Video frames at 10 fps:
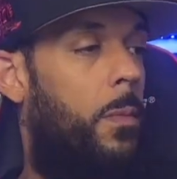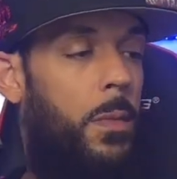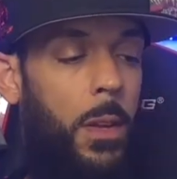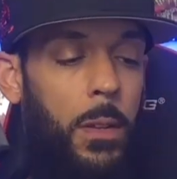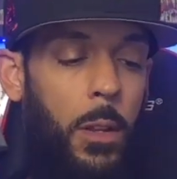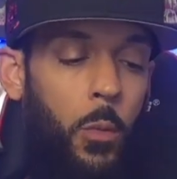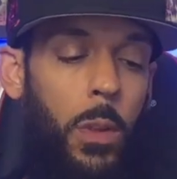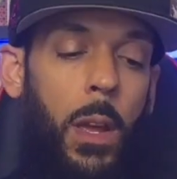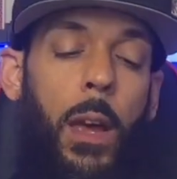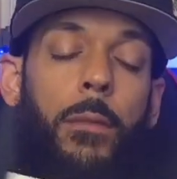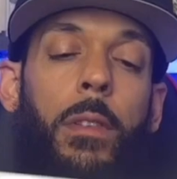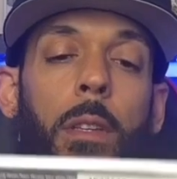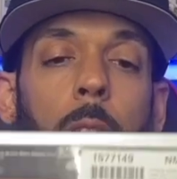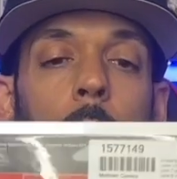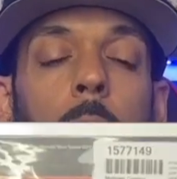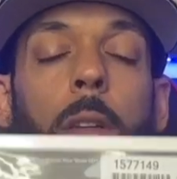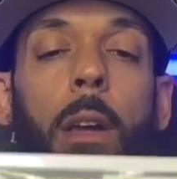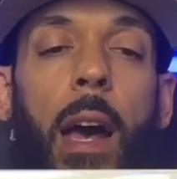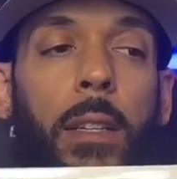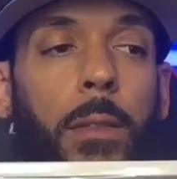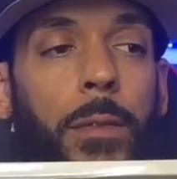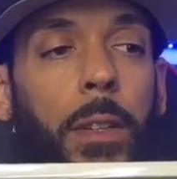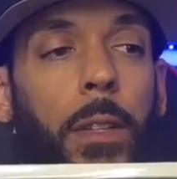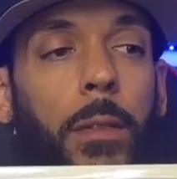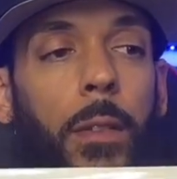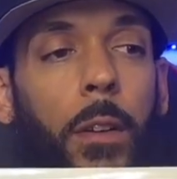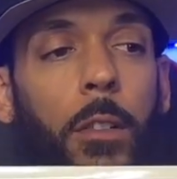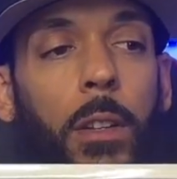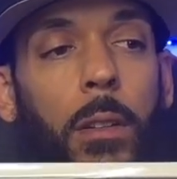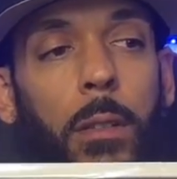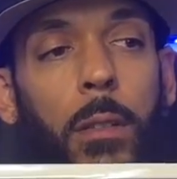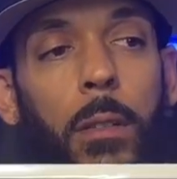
And then we have the action figure variant.